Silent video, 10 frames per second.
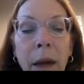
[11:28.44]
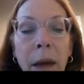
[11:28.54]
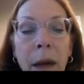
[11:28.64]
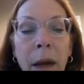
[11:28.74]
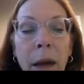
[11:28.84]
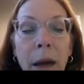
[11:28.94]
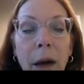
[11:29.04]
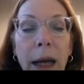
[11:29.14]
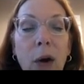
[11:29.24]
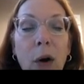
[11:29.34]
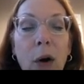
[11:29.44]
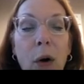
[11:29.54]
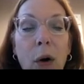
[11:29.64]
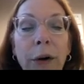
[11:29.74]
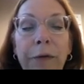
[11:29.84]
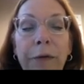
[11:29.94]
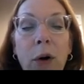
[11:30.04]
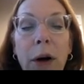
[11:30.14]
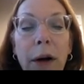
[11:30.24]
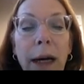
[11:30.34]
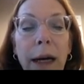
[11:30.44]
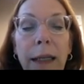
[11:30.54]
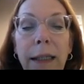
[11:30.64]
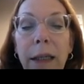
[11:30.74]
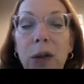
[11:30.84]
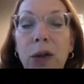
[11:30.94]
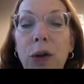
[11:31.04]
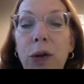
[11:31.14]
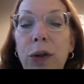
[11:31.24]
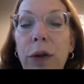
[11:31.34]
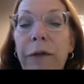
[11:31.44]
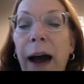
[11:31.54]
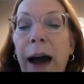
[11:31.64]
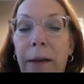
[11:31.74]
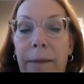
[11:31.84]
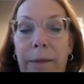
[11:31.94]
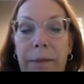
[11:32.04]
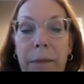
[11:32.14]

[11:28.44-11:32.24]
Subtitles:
Okay, so under number 4, it says choose your file.